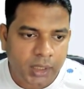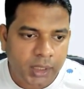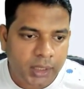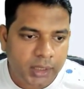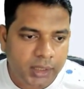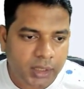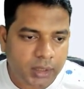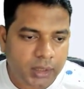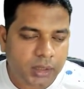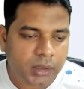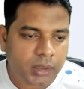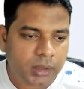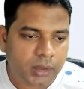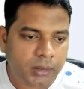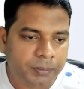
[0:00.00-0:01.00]

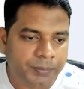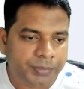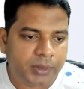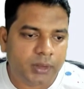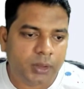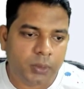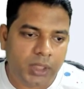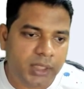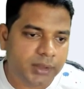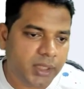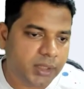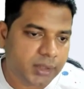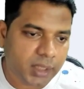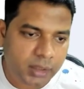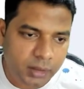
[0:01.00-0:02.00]
Here, the only
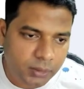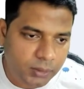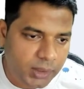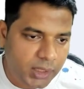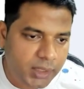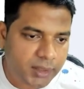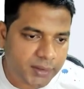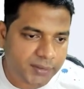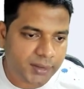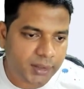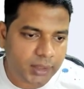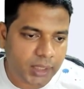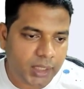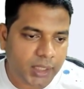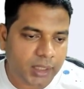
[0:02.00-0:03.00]
thing that you need is the
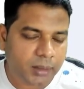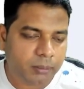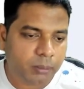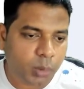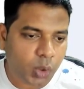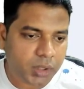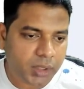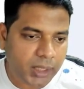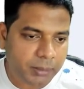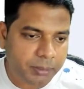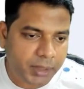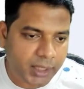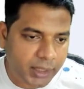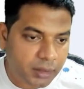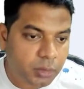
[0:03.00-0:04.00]
Telegram bot
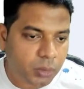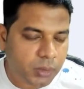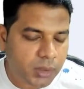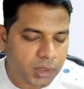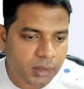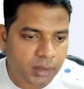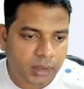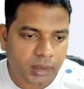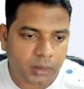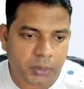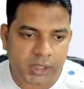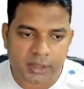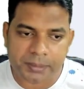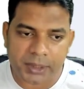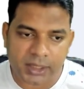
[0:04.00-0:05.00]
API token,
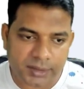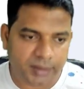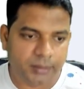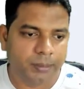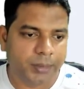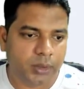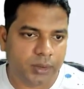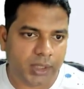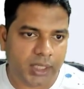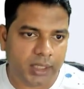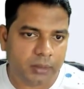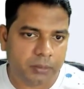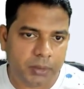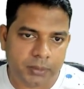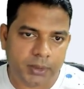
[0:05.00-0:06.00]
which is pretty simple to
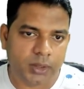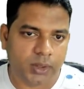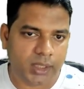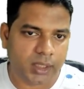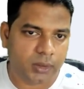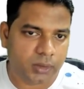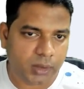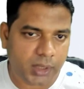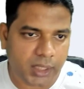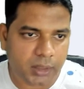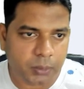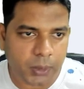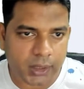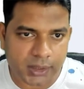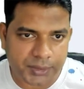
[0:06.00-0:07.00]
get. We will look at how to
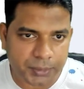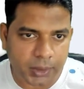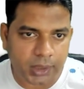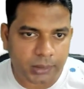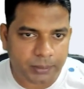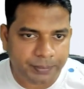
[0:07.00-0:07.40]
get one as well.